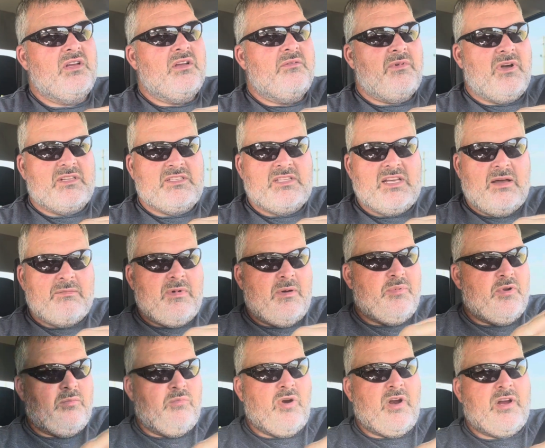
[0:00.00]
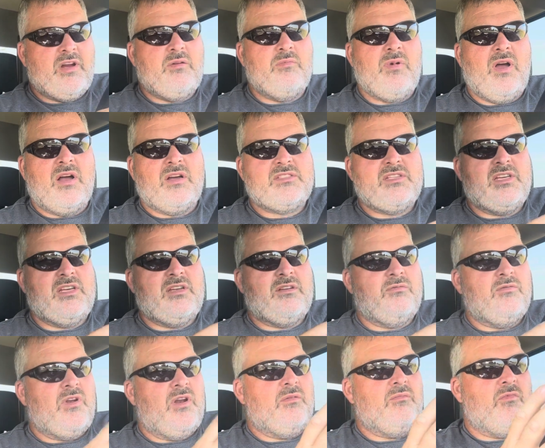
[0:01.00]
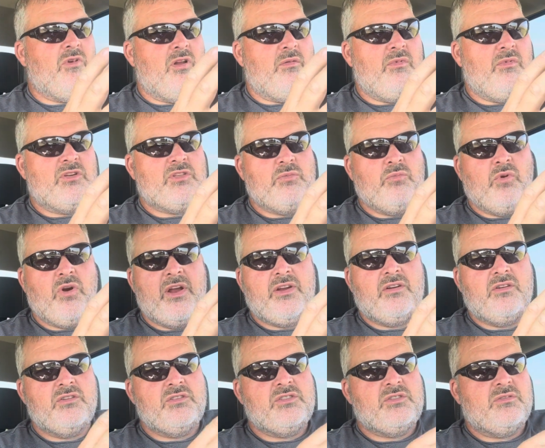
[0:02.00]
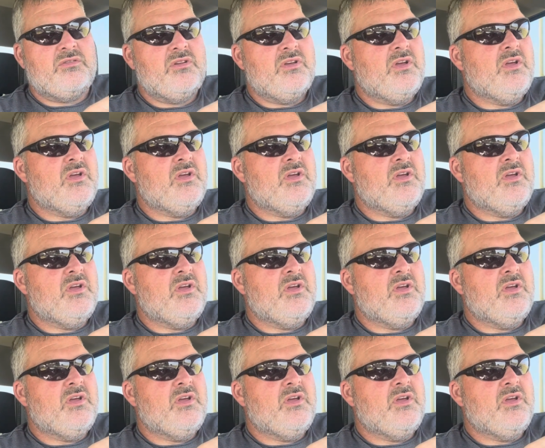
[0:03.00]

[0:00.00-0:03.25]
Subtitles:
By the time I put a breaker box in, run a bunch of breakers, and